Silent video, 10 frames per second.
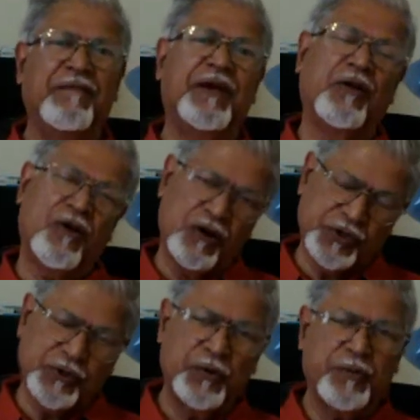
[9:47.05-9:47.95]
were
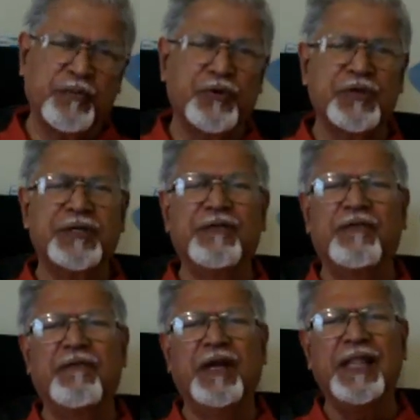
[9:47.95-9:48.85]
also put
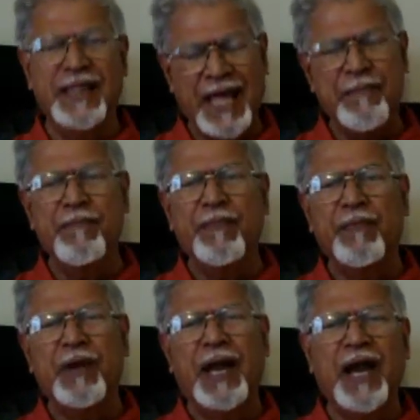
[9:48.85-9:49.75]
in them,
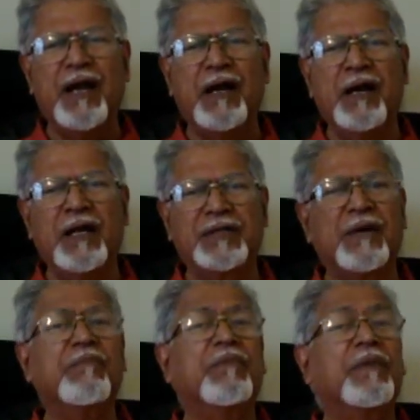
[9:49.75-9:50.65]
and
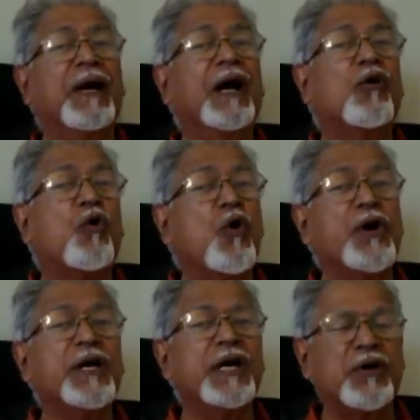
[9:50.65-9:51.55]
some
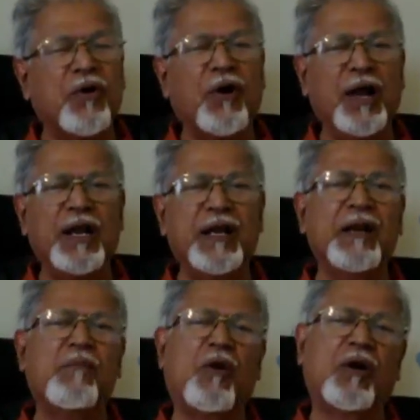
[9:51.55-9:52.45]
coconut oil
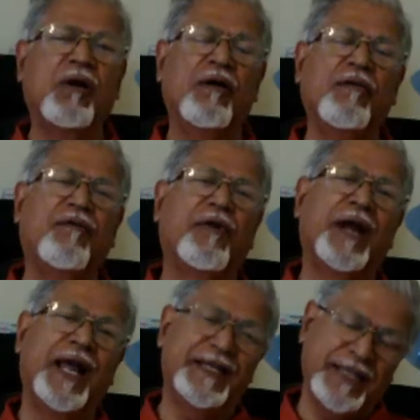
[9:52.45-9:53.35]
in a bottle
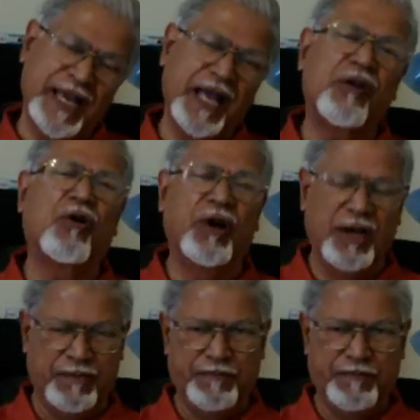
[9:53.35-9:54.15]
as a hair oil.